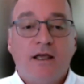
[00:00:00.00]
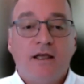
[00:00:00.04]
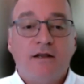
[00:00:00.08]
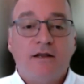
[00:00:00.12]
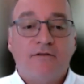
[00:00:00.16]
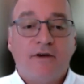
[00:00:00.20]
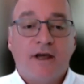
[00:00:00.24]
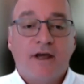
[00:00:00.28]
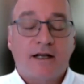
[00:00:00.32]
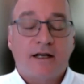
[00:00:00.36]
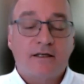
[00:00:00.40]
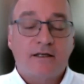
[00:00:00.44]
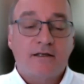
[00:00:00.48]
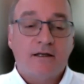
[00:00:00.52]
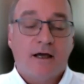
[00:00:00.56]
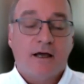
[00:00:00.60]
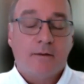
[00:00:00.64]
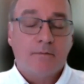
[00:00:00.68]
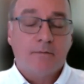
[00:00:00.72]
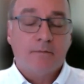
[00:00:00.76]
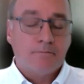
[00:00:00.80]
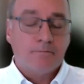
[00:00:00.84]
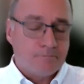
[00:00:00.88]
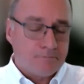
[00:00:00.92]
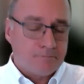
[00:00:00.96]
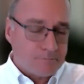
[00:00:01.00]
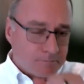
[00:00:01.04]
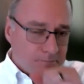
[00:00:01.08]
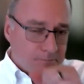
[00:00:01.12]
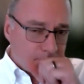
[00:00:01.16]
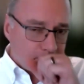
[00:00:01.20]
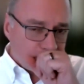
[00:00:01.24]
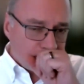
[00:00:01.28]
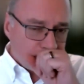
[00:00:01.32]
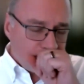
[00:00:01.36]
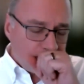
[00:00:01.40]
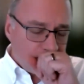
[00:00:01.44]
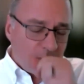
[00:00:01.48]
In fact,
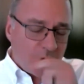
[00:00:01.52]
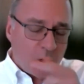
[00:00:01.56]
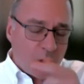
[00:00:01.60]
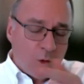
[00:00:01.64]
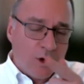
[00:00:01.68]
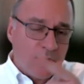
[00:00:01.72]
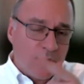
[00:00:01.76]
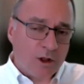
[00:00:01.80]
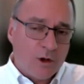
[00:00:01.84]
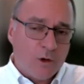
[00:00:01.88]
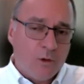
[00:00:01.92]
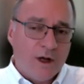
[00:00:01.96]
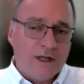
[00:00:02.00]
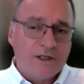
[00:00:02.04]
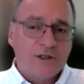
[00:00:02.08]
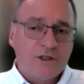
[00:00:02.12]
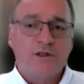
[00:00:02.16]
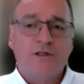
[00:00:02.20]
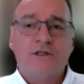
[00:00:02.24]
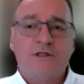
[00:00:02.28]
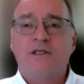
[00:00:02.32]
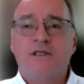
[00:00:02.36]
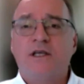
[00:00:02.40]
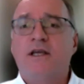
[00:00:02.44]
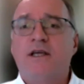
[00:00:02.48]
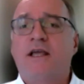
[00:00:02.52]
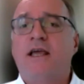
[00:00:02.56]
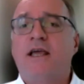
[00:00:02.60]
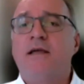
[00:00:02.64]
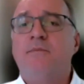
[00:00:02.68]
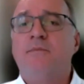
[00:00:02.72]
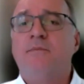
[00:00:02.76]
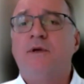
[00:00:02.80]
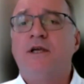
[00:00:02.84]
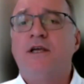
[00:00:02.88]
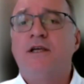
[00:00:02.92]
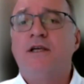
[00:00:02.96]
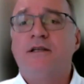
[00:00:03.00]
one of the questions that
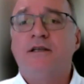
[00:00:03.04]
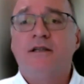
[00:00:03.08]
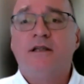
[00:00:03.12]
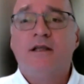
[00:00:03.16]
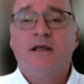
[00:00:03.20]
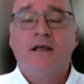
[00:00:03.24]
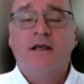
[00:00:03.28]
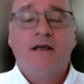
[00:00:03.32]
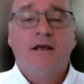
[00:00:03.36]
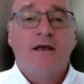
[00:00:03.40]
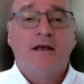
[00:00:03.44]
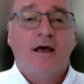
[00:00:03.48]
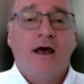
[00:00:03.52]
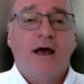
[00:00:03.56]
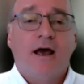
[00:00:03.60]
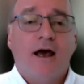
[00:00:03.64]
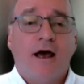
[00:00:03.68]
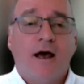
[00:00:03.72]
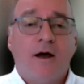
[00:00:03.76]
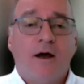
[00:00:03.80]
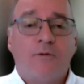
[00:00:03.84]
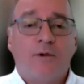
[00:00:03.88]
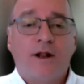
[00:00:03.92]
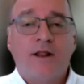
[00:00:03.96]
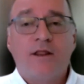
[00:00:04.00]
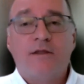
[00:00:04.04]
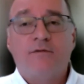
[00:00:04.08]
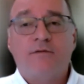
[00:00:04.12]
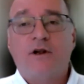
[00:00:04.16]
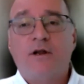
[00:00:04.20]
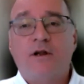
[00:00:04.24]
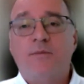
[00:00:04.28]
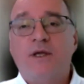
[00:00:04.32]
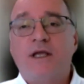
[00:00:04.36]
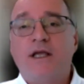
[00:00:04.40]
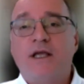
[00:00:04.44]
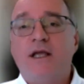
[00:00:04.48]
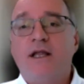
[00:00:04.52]
came in right at the
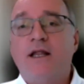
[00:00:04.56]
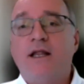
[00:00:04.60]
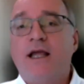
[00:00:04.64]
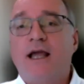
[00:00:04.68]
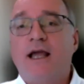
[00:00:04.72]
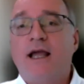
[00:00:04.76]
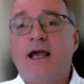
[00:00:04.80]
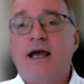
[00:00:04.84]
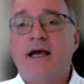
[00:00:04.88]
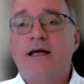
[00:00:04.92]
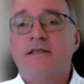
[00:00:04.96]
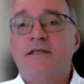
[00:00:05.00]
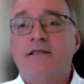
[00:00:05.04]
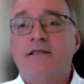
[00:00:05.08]
very beginning,